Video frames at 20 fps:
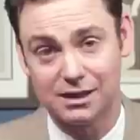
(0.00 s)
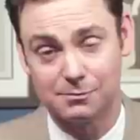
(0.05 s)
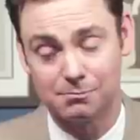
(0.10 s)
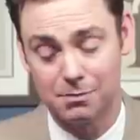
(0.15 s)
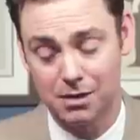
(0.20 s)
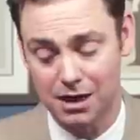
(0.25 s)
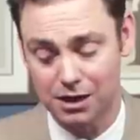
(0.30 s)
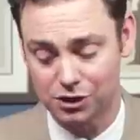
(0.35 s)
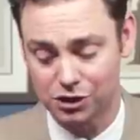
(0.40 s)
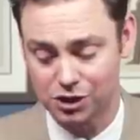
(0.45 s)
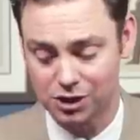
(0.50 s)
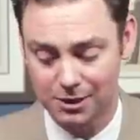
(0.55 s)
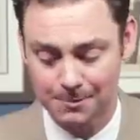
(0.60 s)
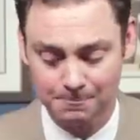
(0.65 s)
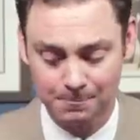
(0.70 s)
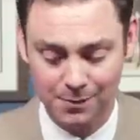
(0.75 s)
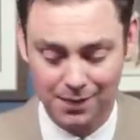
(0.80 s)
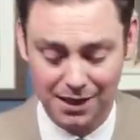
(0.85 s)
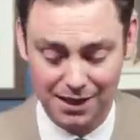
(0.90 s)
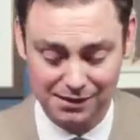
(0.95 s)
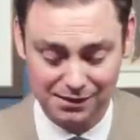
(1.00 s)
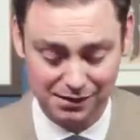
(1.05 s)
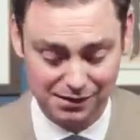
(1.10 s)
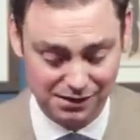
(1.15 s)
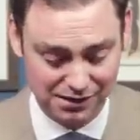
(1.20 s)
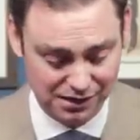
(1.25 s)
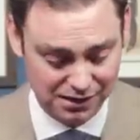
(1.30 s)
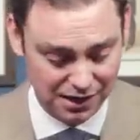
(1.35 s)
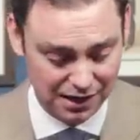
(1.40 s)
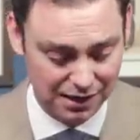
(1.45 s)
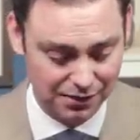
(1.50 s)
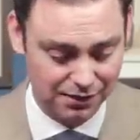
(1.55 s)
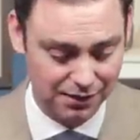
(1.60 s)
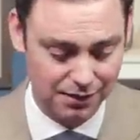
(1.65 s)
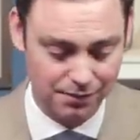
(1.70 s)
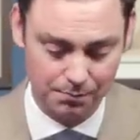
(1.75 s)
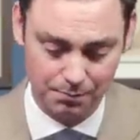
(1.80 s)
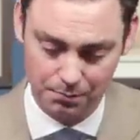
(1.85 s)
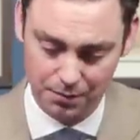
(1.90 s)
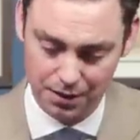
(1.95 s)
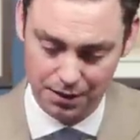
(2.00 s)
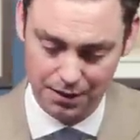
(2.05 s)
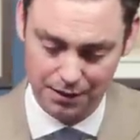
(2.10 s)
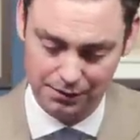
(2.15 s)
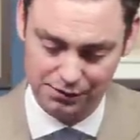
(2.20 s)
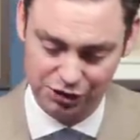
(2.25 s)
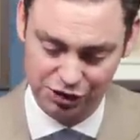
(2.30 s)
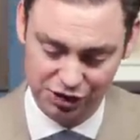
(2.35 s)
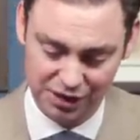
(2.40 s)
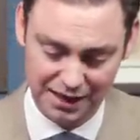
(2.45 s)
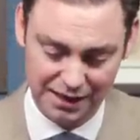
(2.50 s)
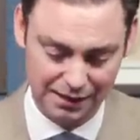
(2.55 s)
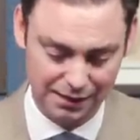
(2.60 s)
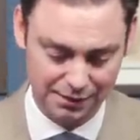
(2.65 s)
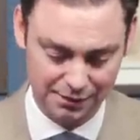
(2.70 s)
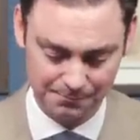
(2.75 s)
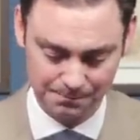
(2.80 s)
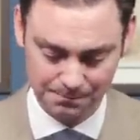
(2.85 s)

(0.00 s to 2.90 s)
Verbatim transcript: as much as a solid shank.